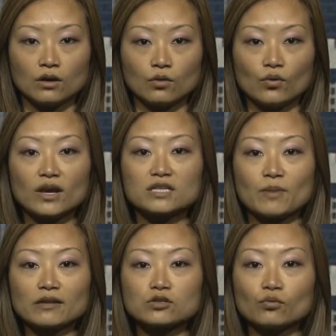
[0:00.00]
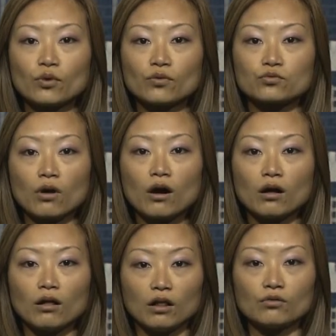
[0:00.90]
We expect to
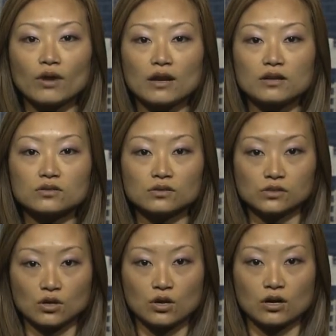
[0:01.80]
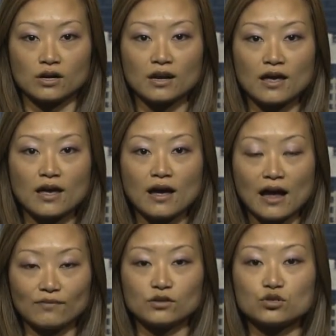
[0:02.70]
withdraw all ratings on SunGard
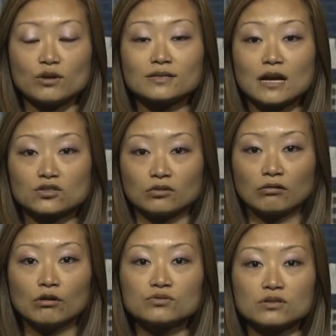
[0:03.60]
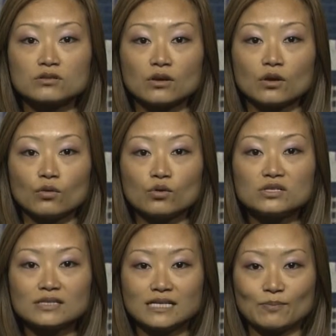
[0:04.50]
after the transaction closes, which
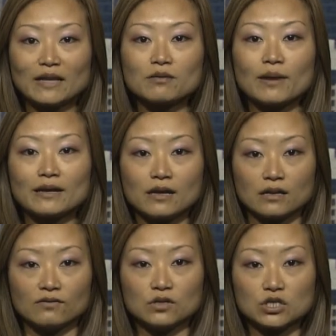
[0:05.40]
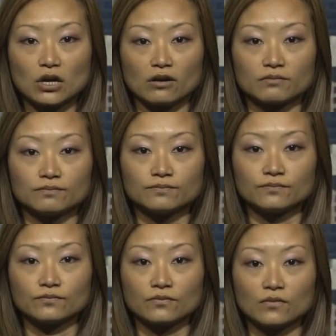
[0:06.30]
is expected by the end of this year.
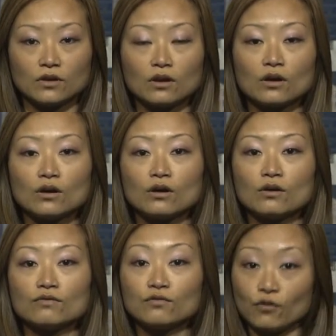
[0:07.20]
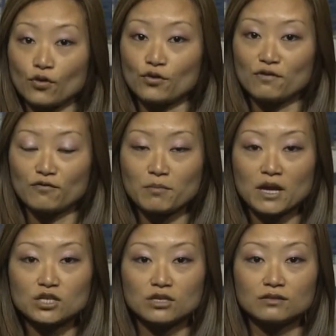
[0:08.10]
For further
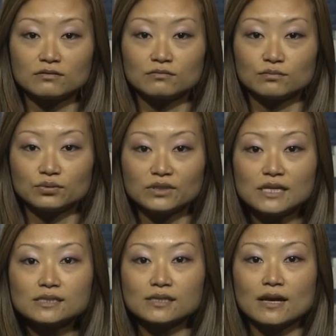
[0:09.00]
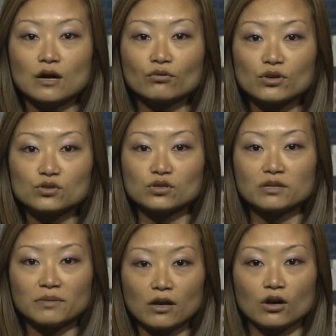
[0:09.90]
information, please see our research
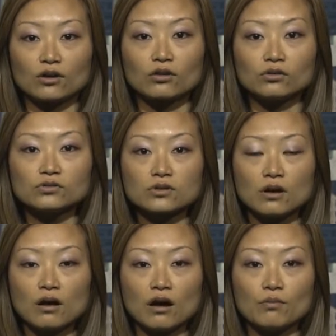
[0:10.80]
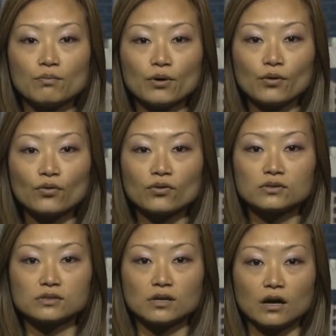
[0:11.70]
update articles on both
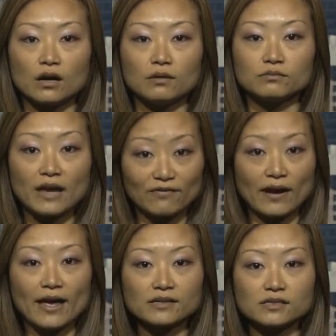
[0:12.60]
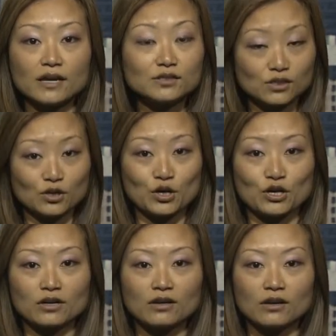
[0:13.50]
FIS and
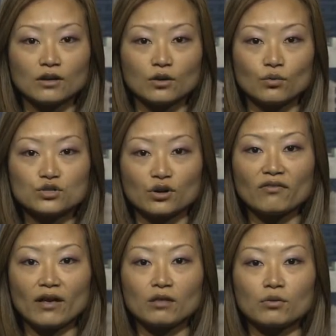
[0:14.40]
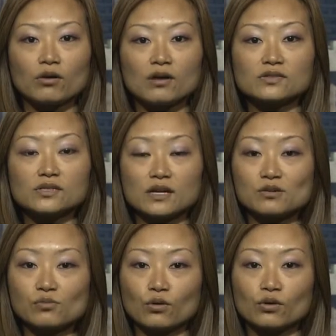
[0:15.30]
SunGard, which are available on
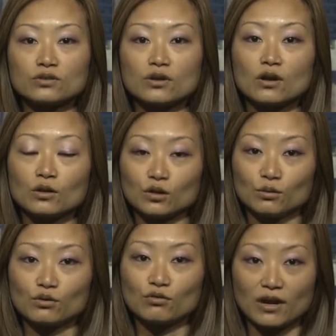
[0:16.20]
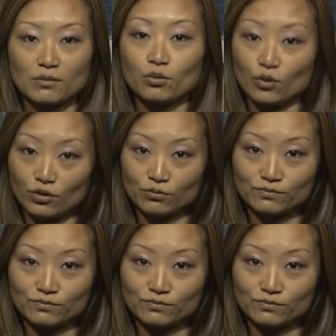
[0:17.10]
Standard & Poor's Global Credit Portal.